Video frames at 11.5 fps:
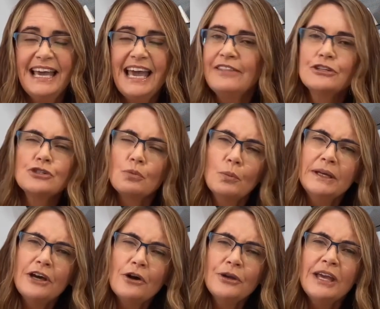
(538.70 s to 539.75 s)
And this
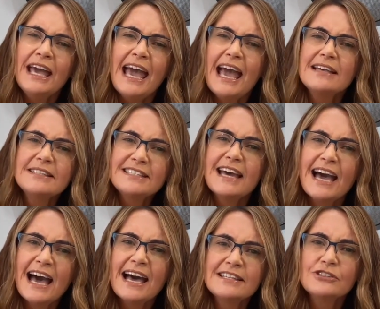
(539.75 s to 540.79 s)
widow has to
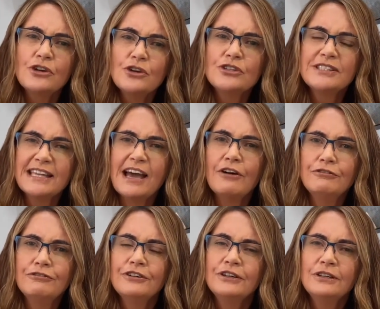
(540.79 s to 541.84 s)
ask
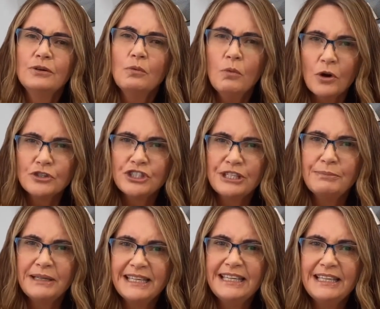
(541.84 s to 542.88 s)
herself what she
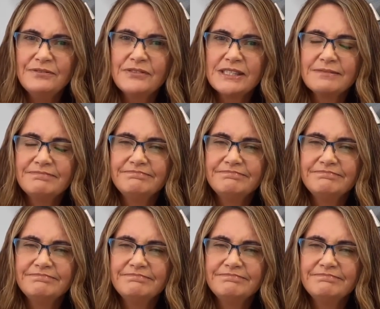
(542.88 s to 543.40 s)
believes.